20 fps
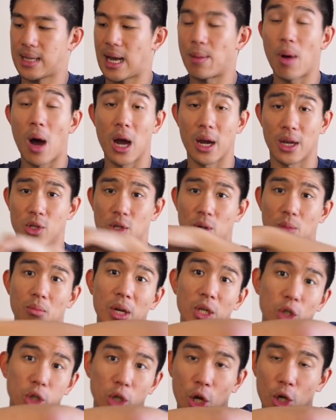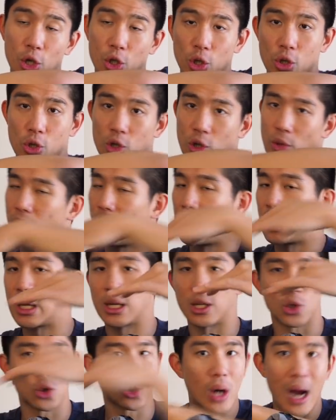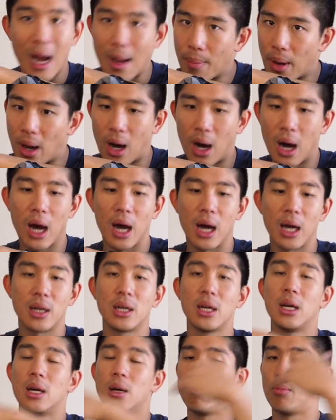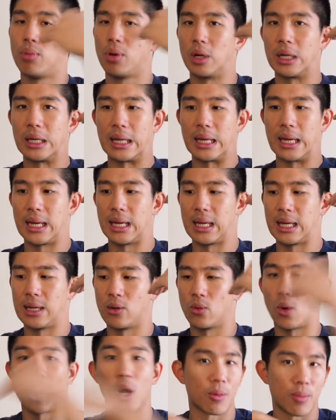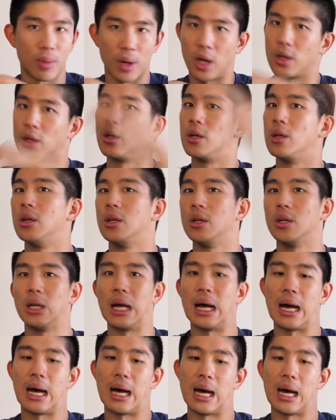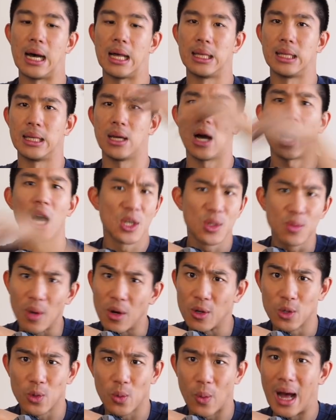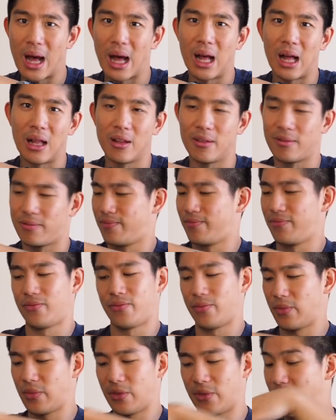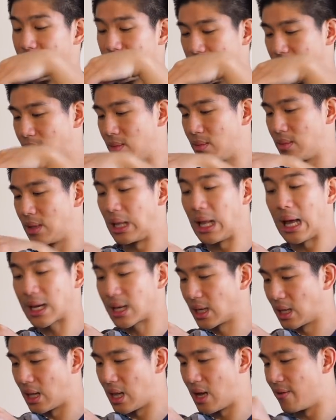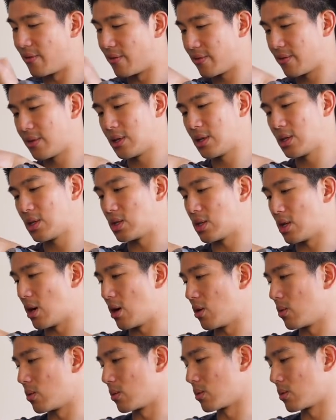pockets are much larger, so putting in a tripod, putting in water bottle, the Osmo as well, fits in like a glove. So